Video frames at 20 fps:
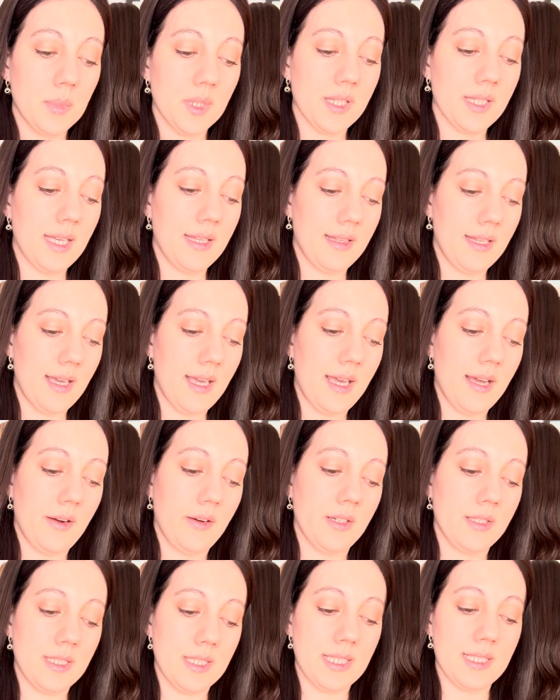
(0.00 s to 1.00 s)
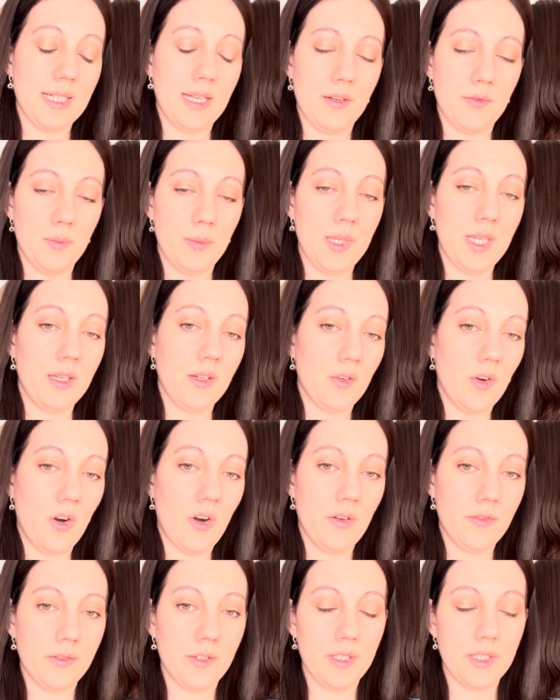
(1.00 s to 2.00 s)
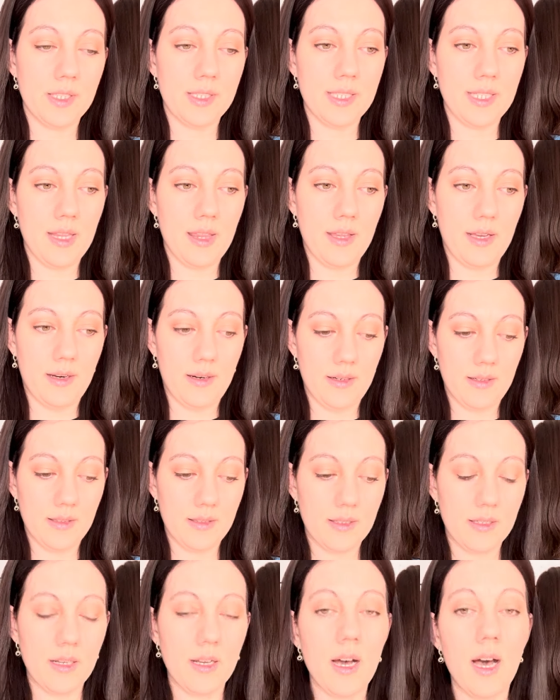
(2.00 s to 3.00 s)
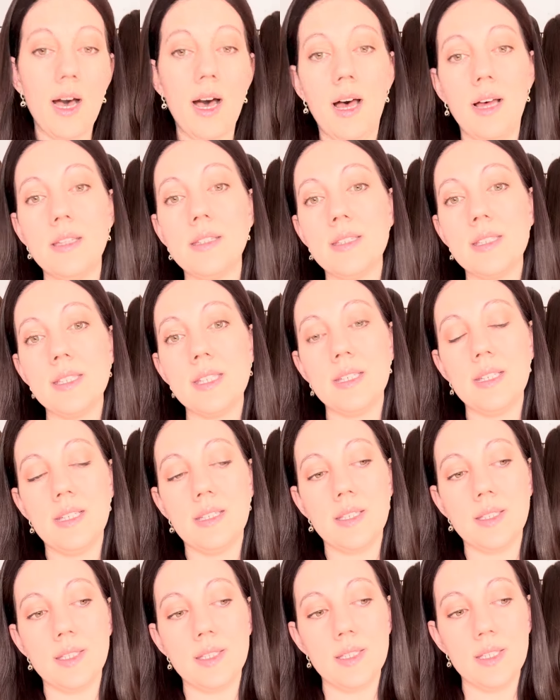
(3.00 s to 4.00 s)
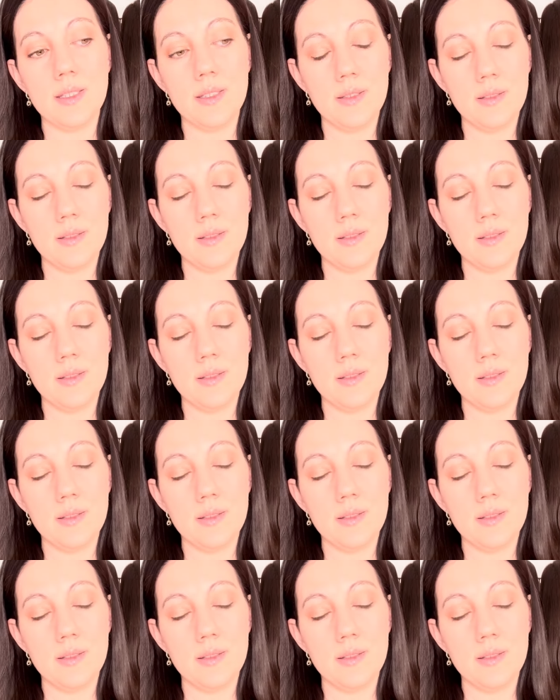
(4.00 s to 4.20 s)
then the hair, instead of being offered to their gods, is